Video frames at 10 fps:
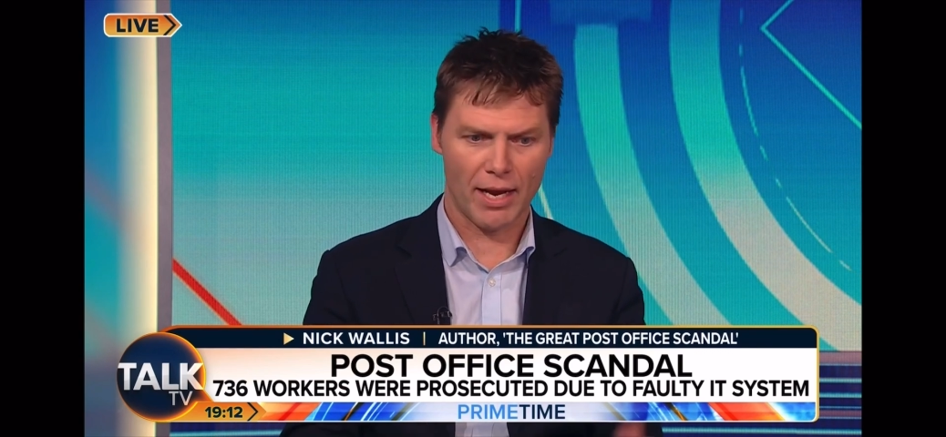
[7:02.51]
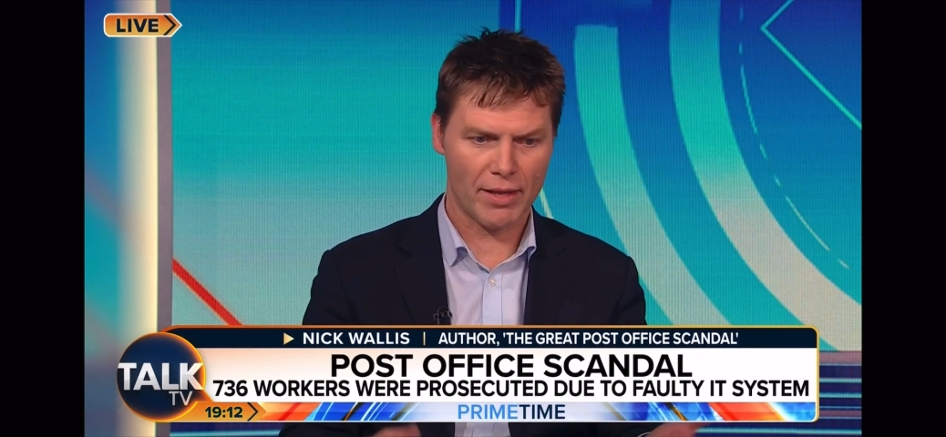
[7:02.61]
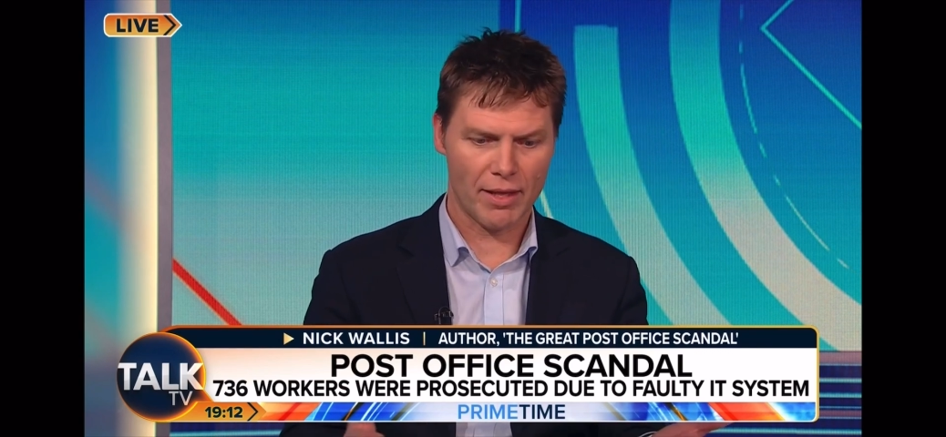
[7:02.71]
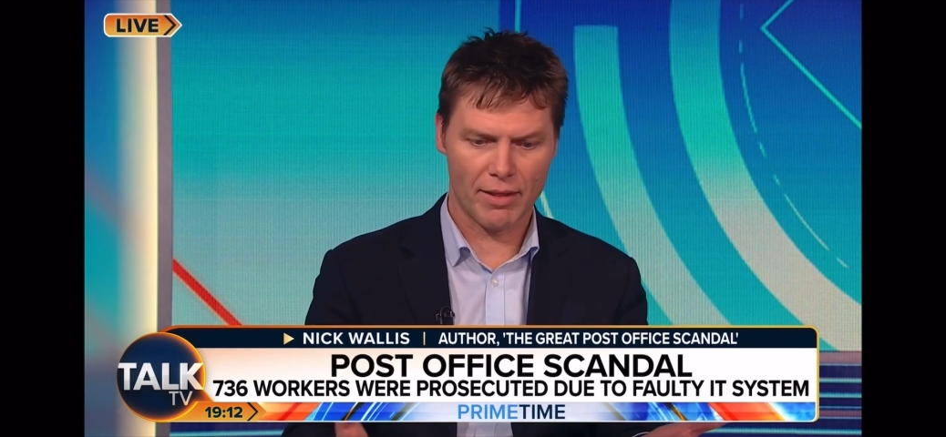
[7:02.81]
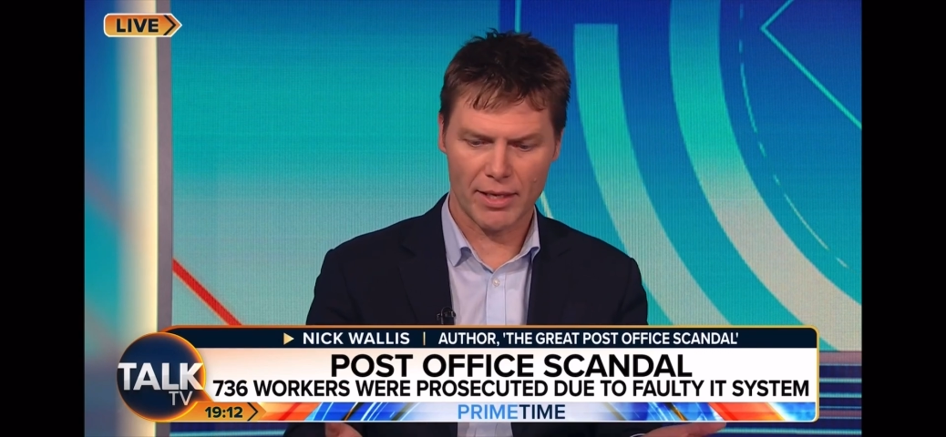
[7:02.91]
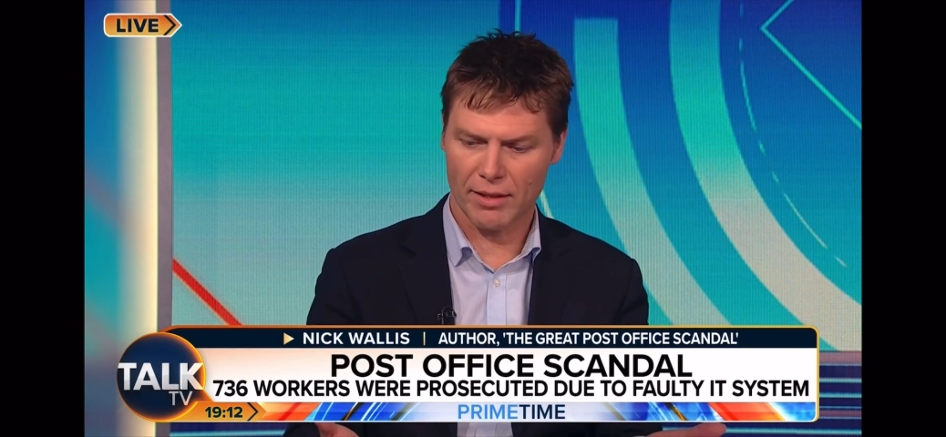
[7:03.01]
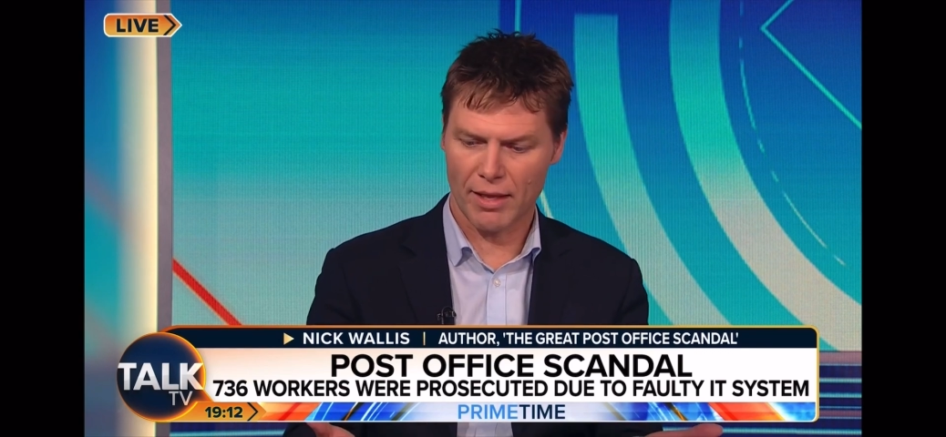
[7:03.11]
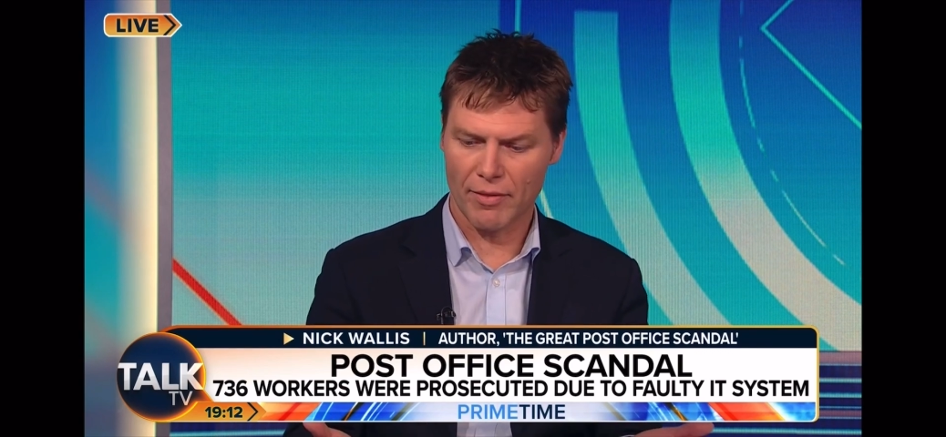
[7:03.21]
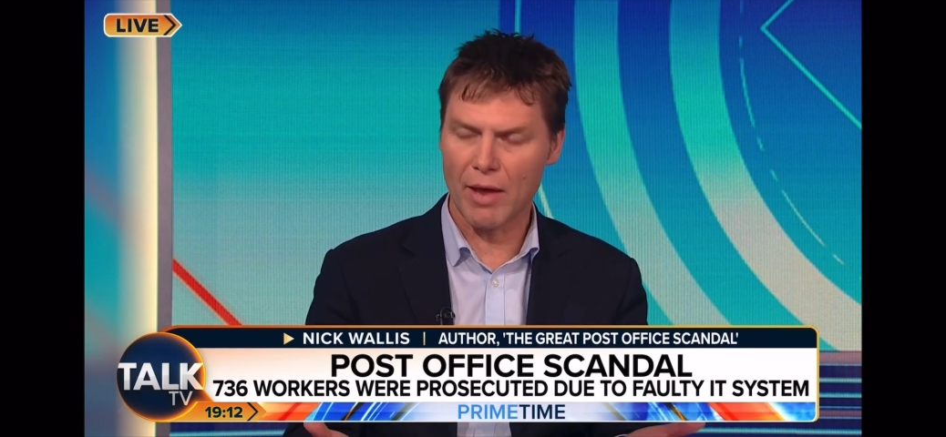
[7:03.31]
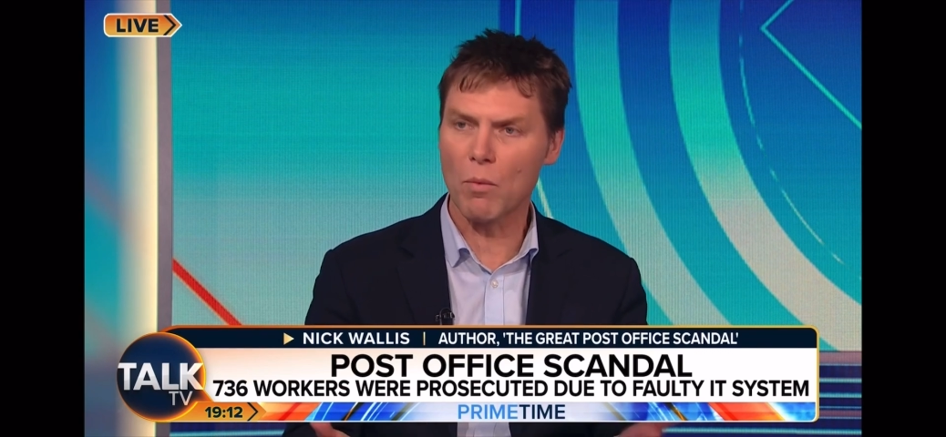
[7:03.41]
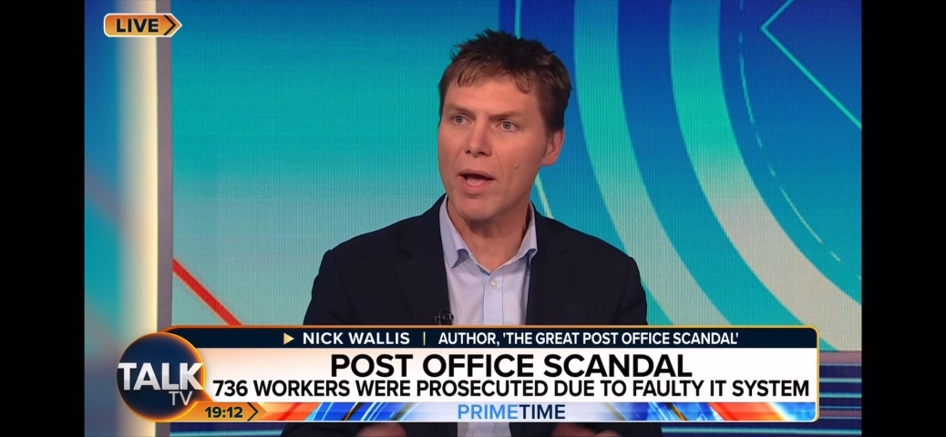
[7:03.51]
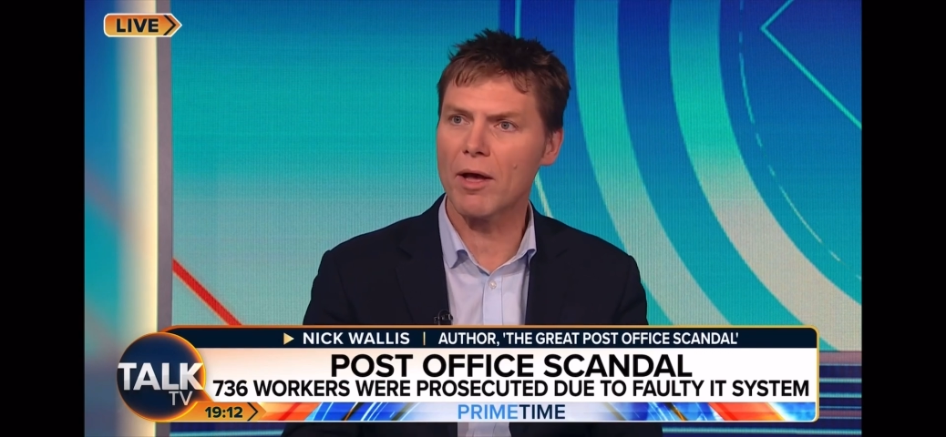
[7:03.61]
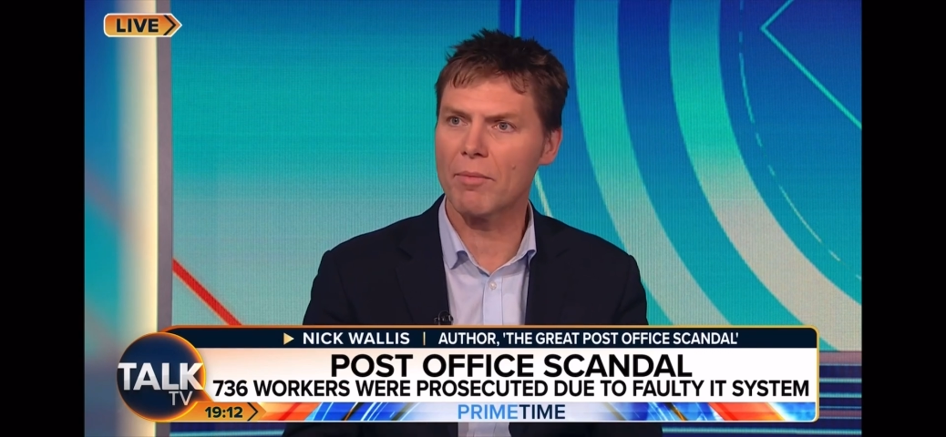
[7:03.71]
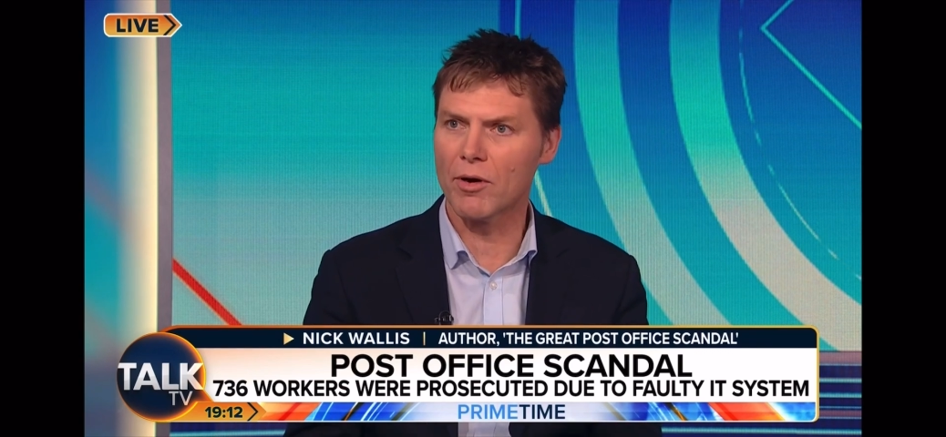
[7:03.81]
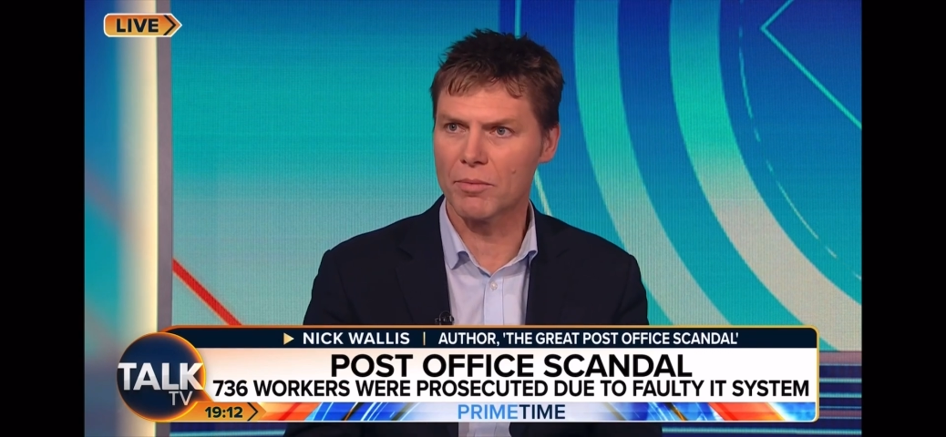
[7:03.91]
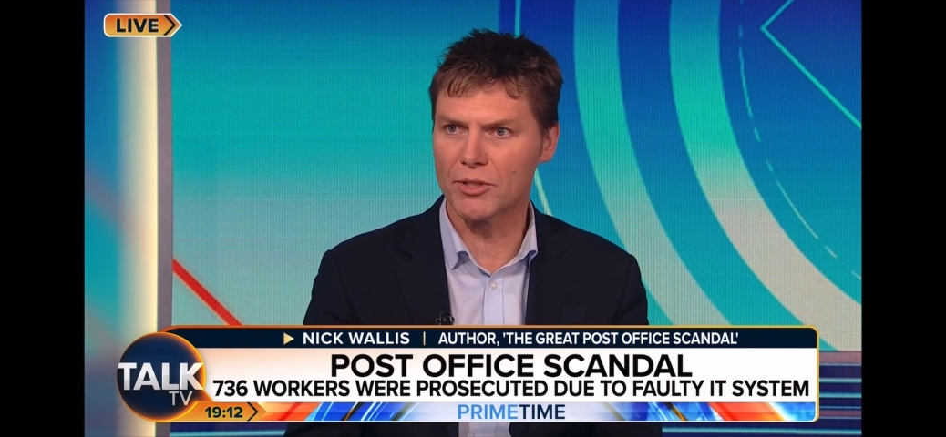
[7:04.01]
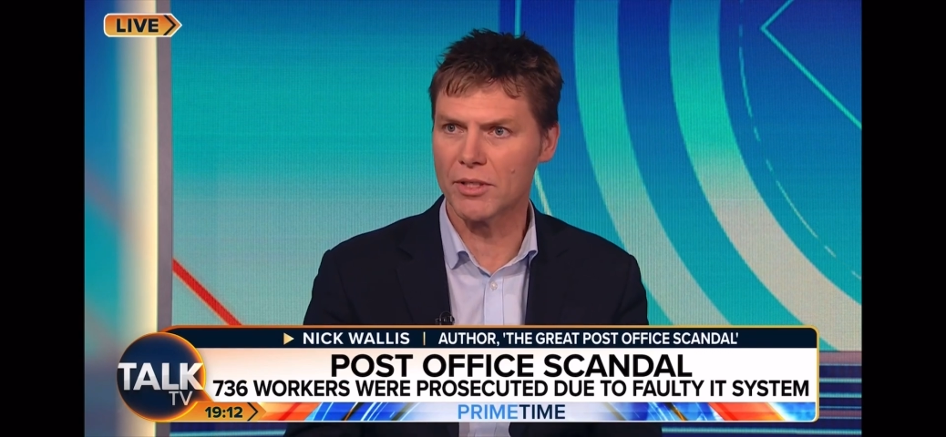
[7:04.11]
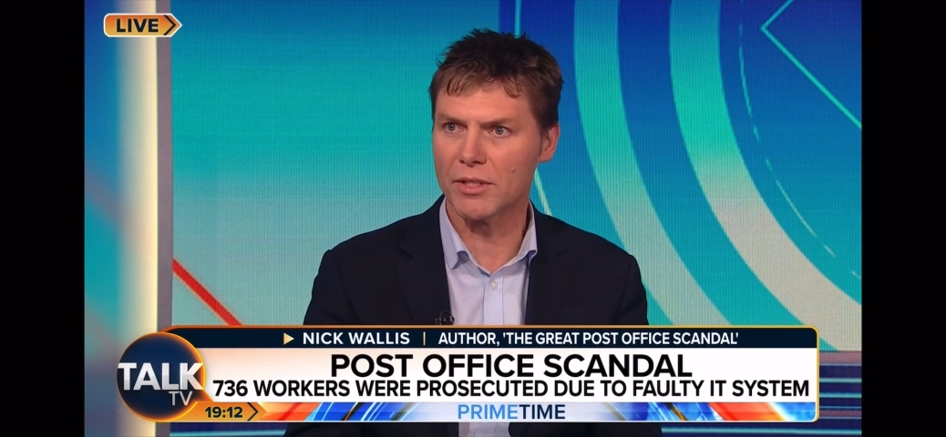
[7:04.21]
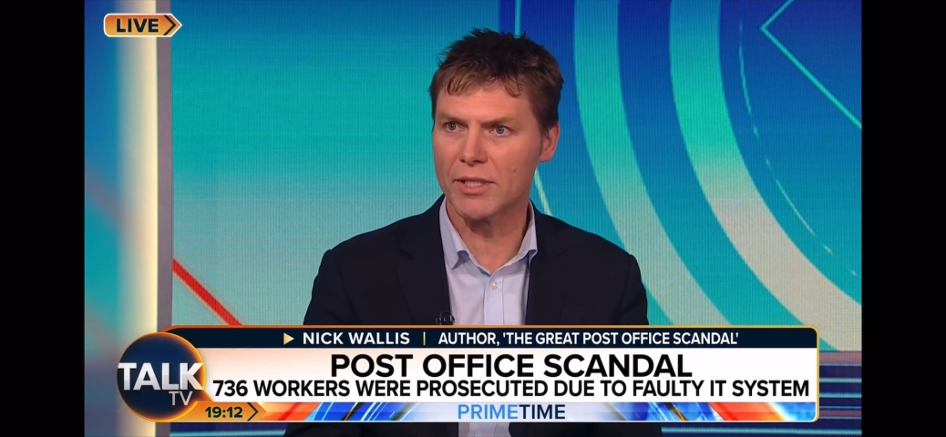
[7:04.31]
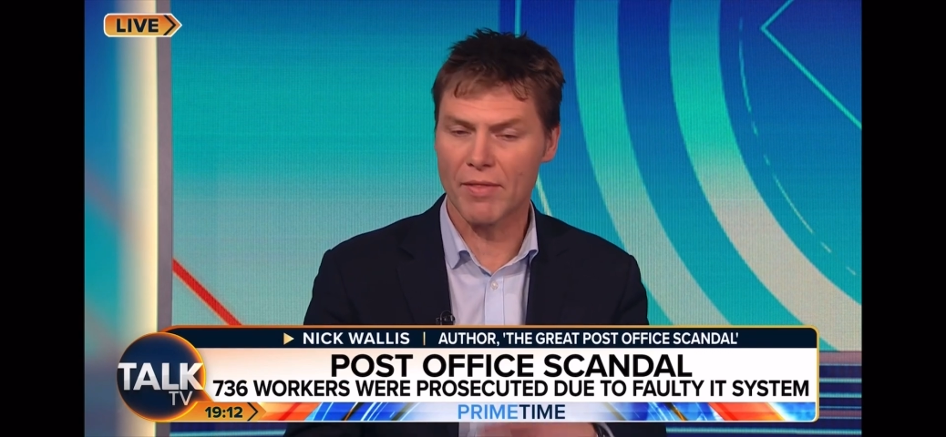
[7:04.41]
and they weigh up the options,